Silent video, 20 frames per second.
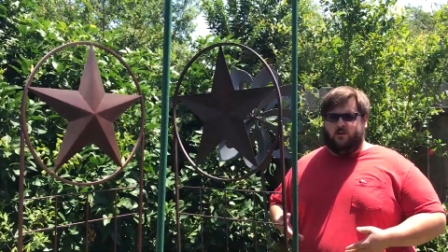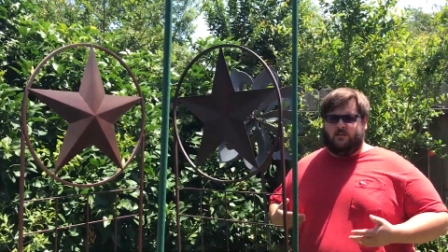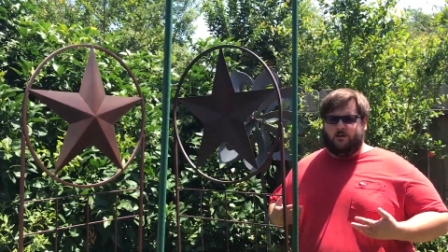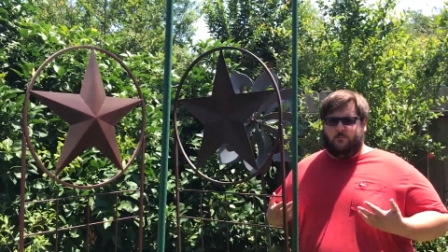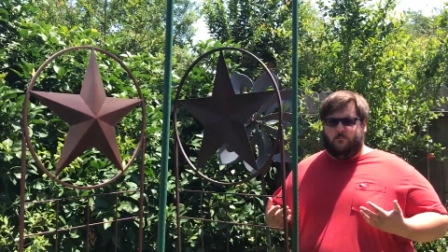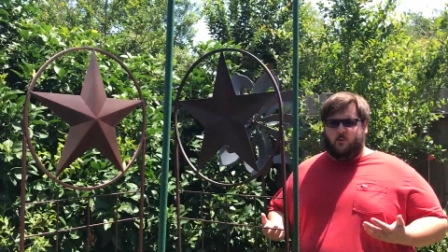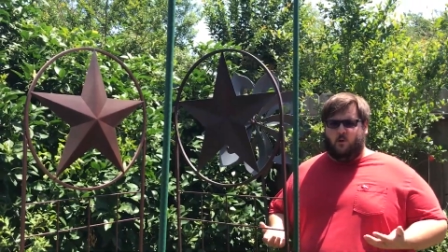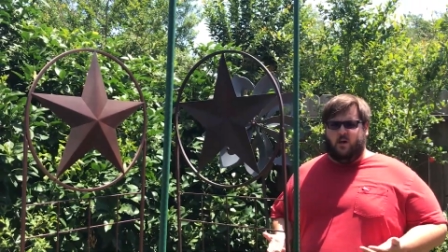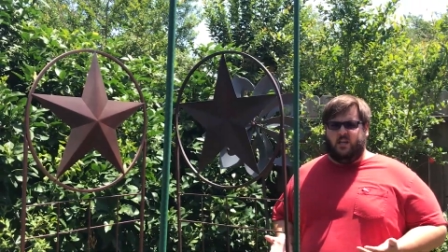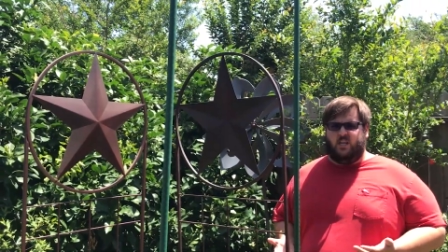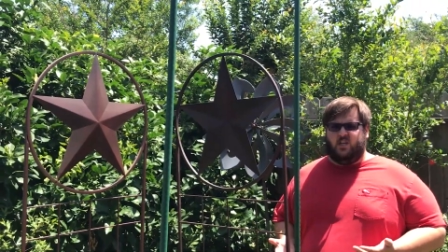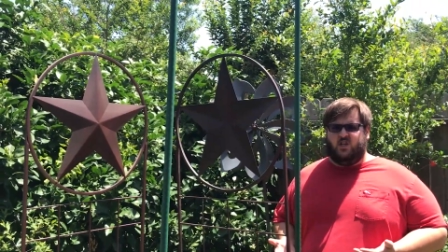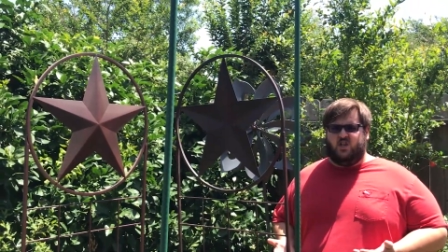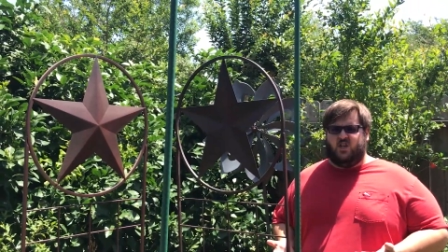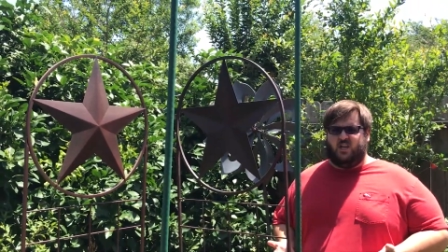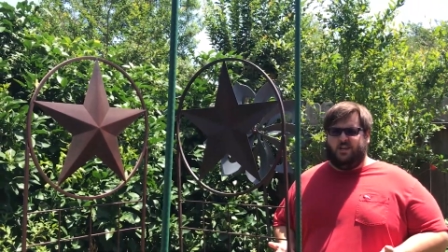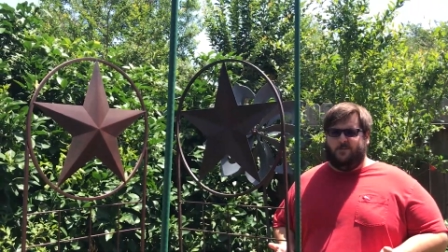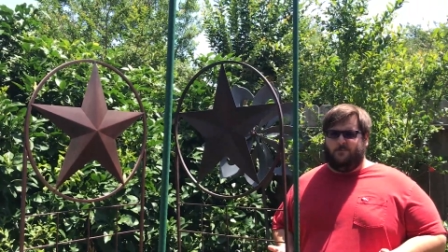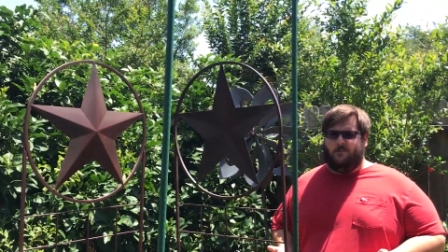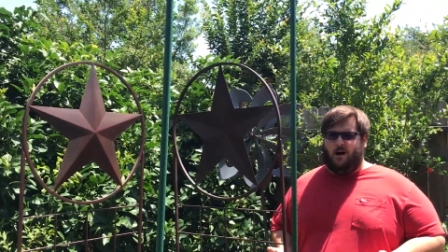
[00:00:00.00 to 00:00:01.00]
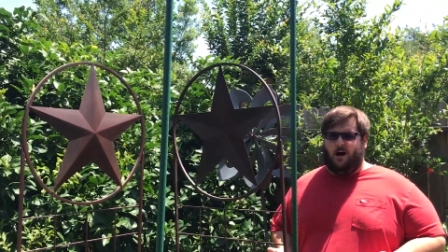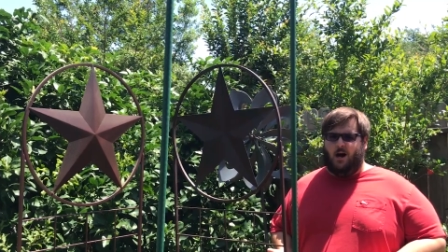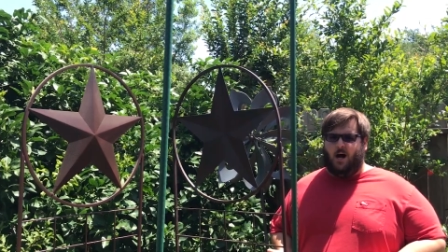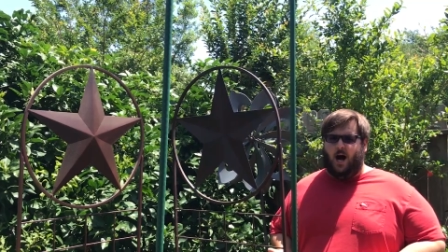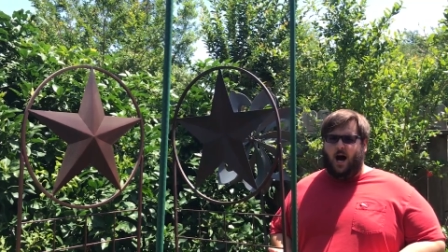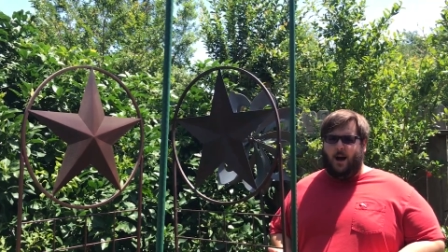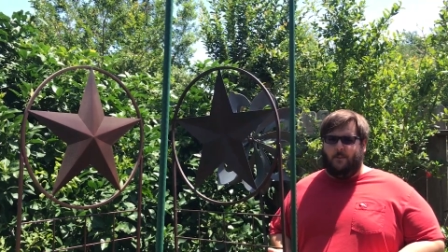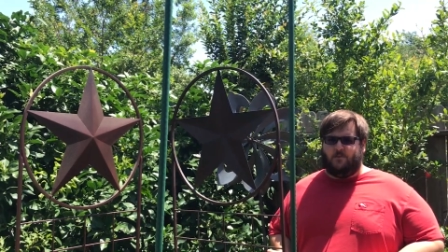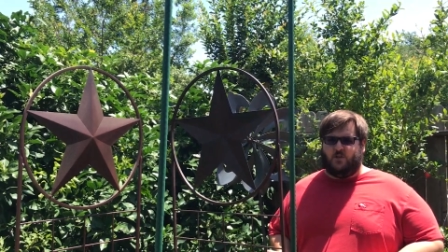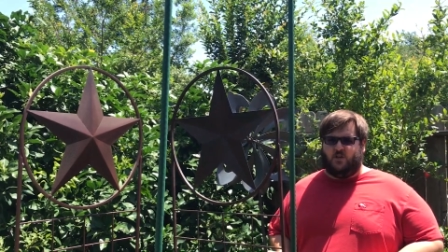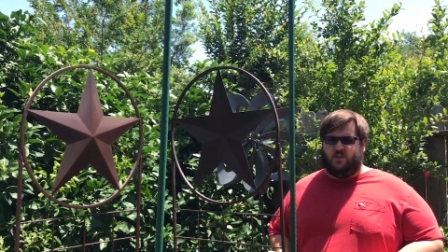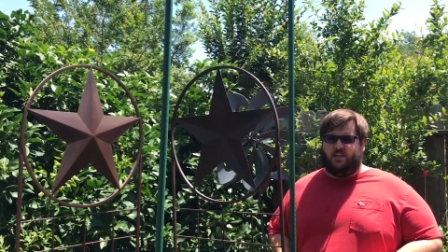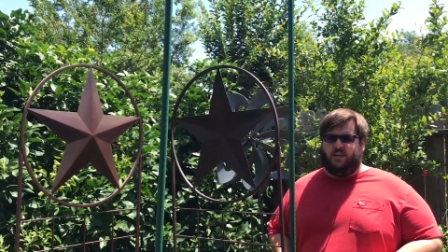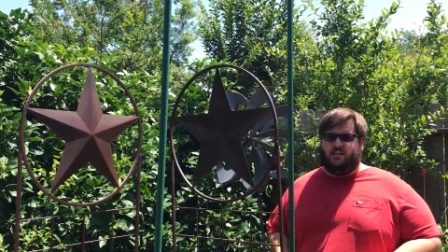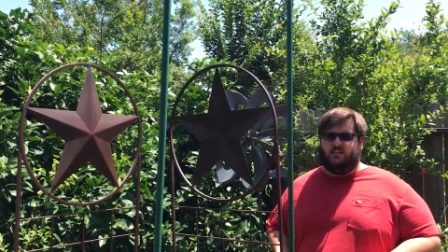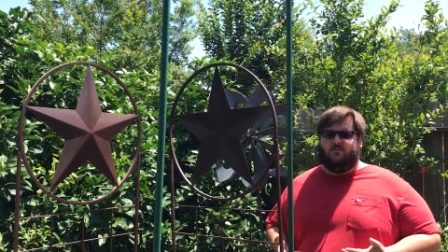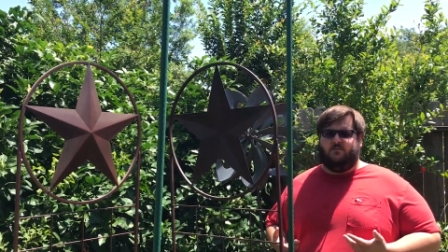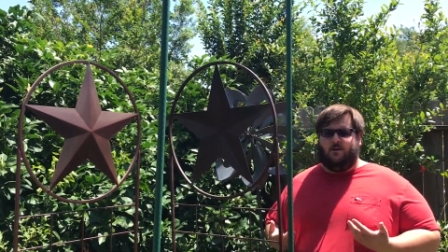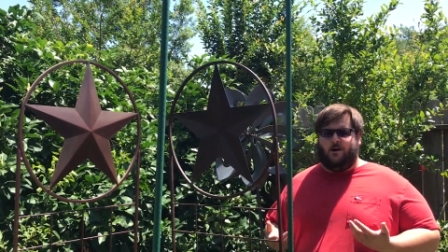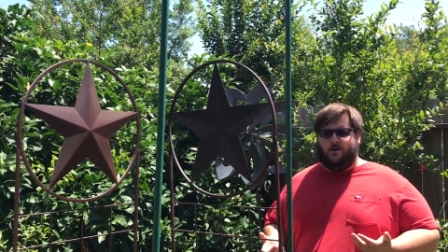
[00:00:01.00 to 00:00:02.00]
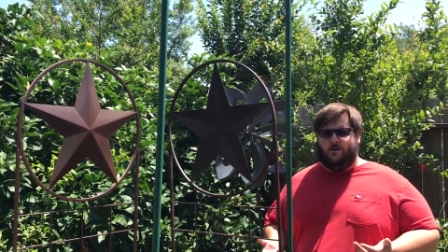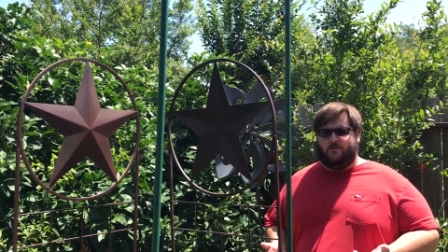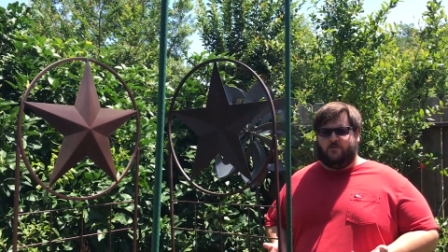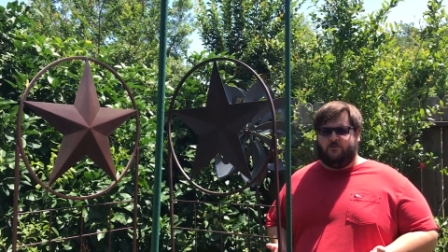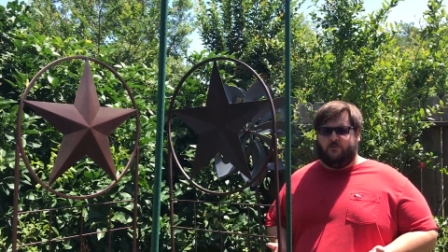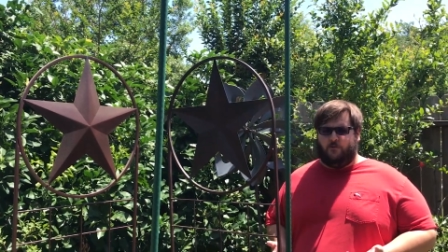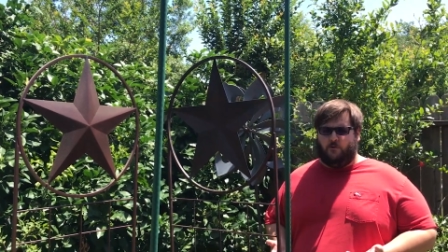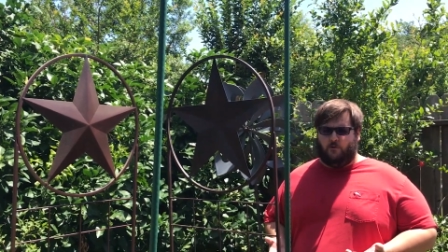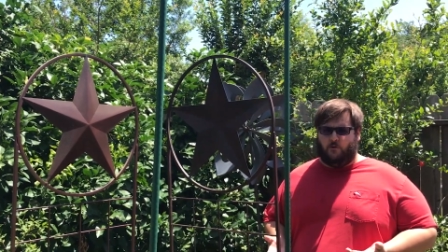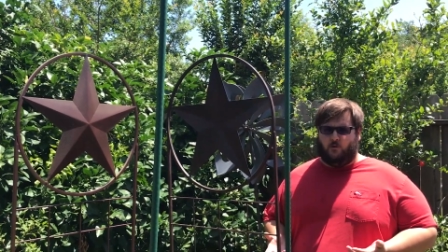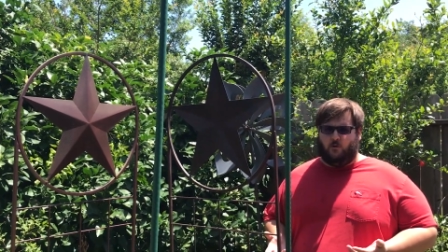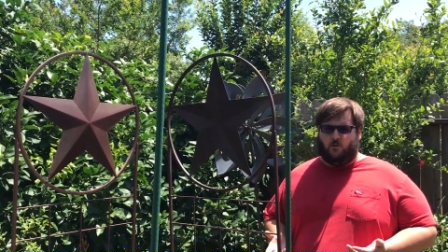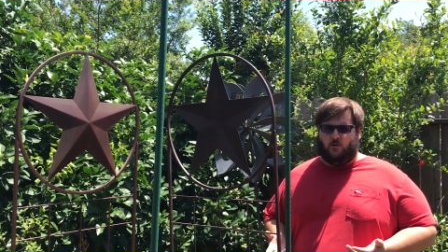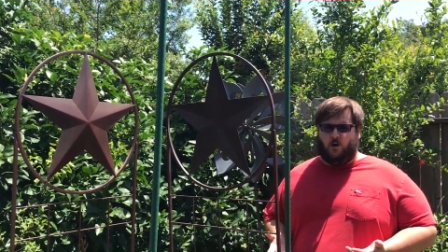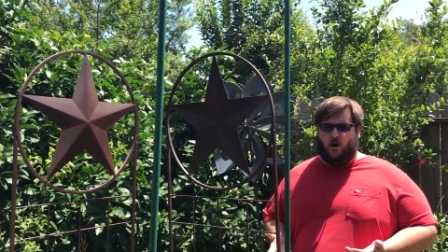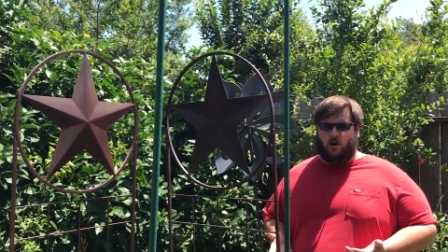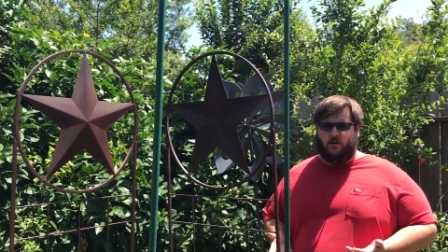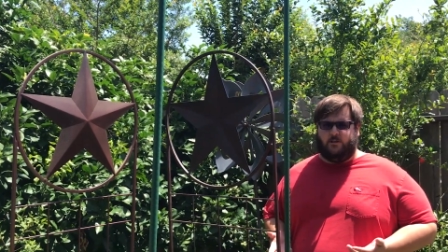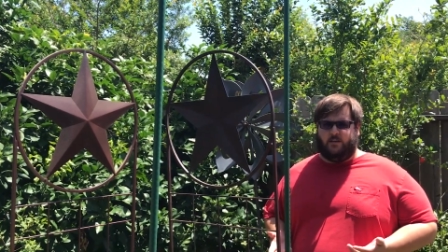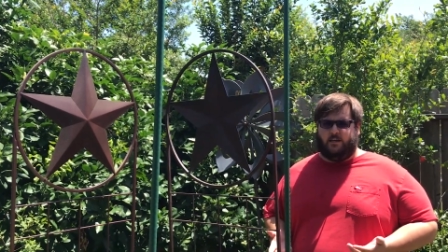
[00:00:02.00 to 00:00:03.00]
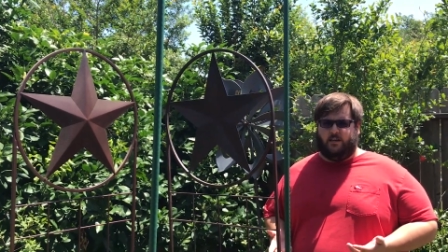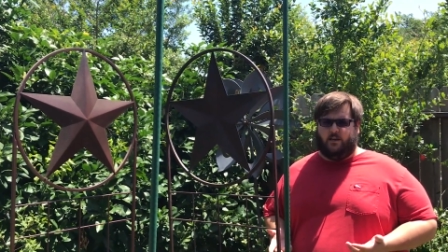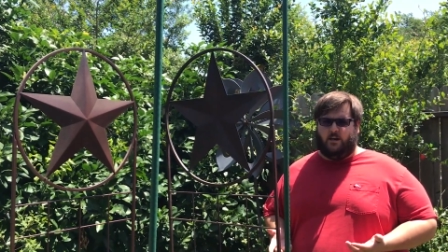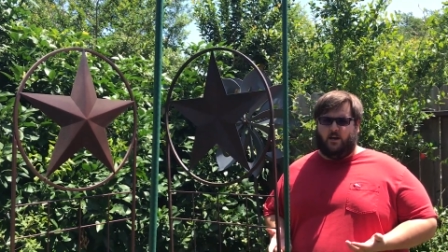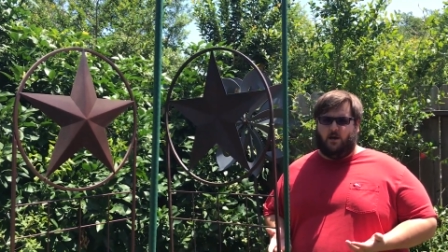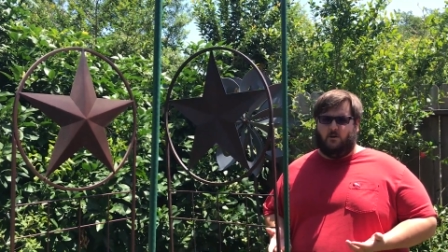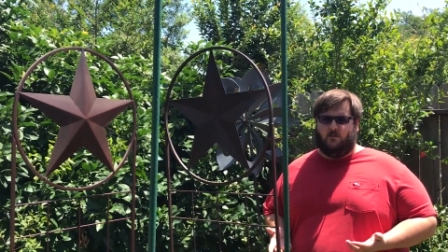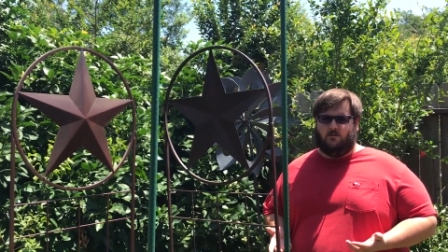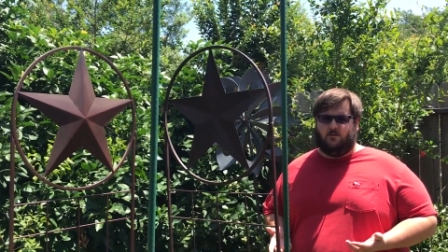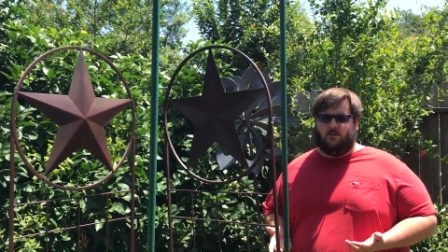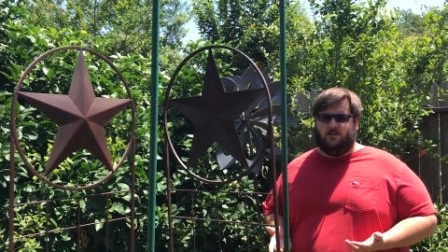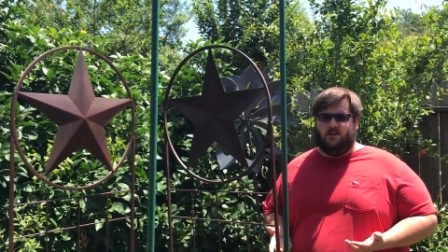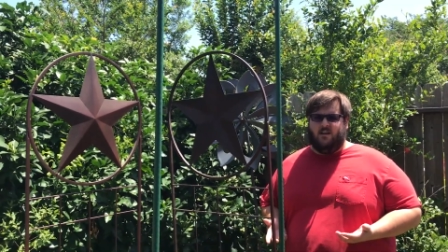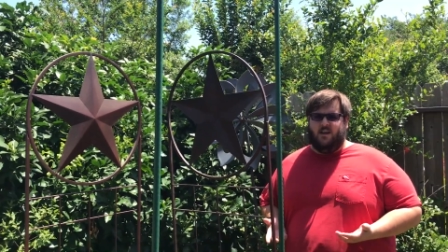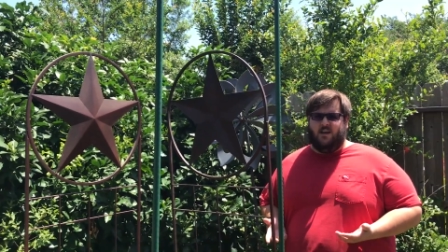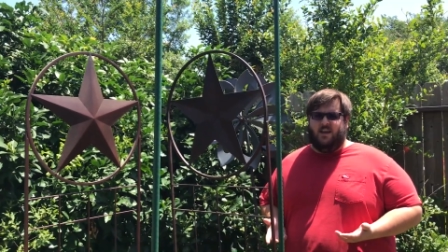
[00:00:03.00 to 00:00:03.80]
it's a pretty cheap option as far as vertical gardening goes.